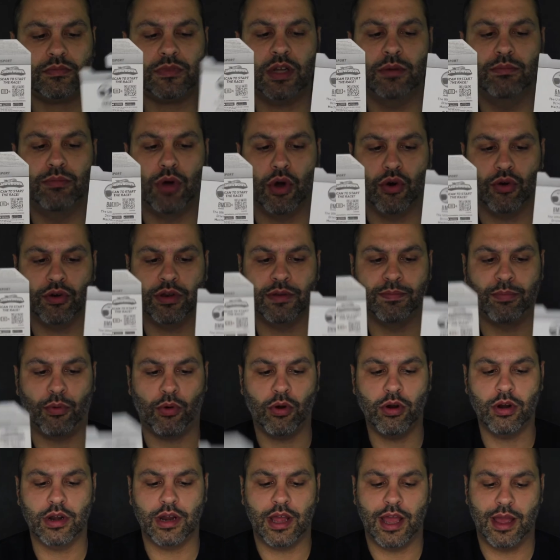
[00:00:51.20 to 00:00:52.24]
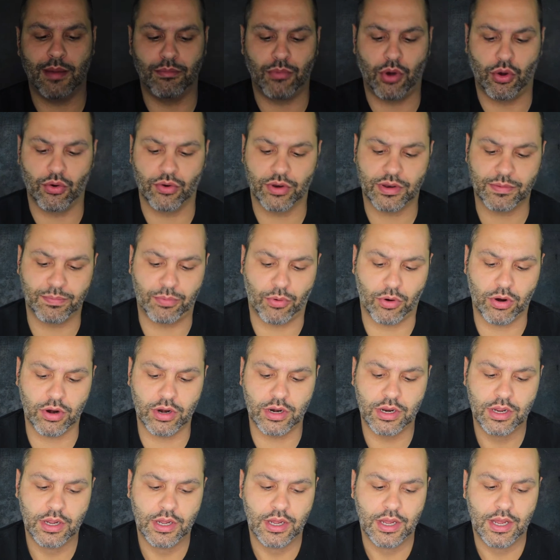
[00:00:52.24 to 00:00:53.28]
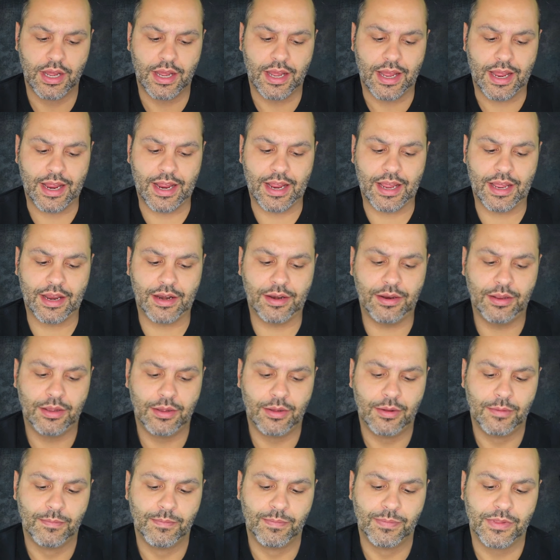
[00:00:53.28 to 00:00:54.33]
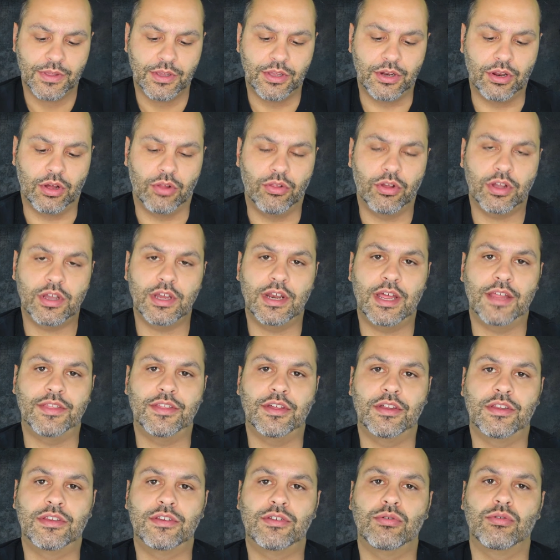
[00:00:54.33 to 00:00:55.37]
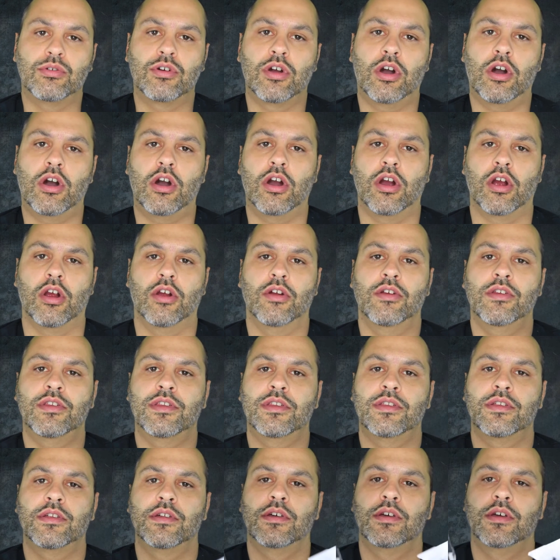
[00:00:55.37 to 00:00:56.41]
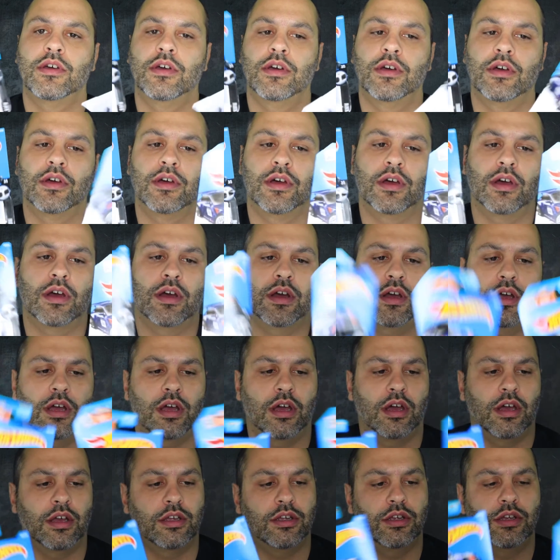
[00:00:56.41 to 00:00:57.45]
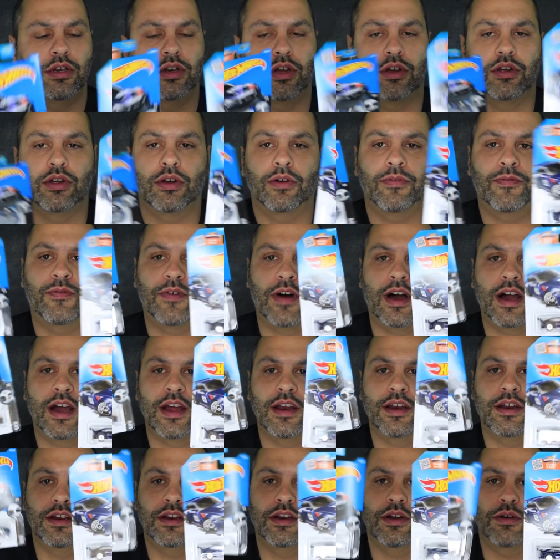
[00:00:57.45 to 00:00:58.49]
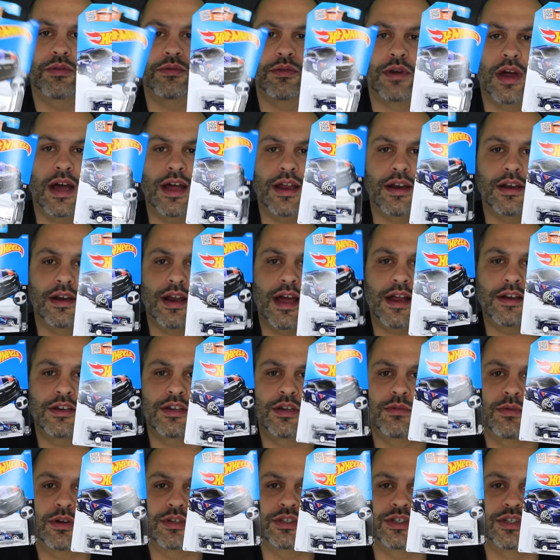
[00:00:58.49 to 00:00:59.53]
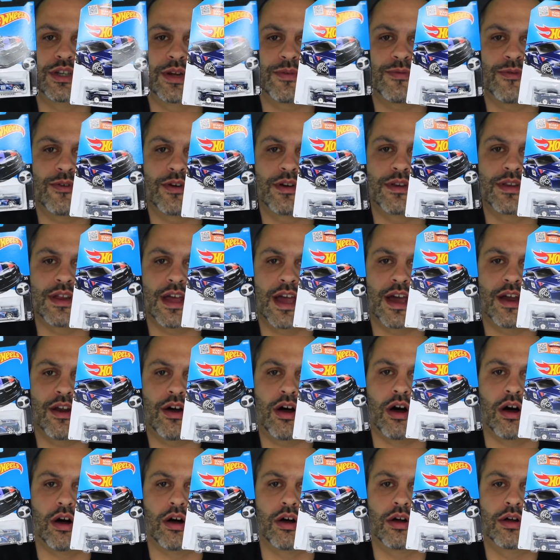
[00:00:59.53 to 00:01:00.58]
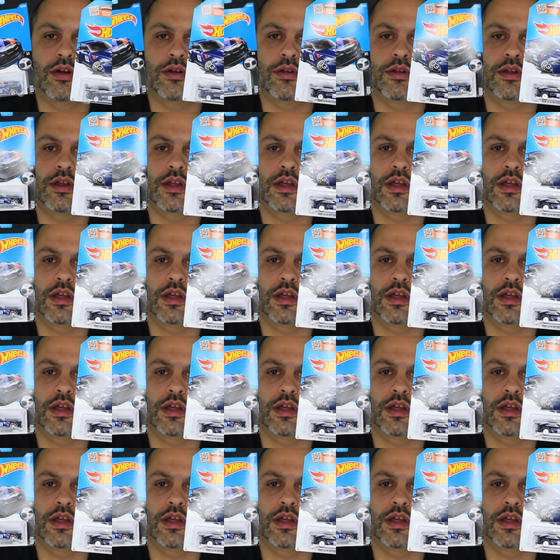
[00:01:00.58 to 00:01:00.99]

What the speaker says: Motorsport, and looking at these two cars, you'll find not too much difference at all.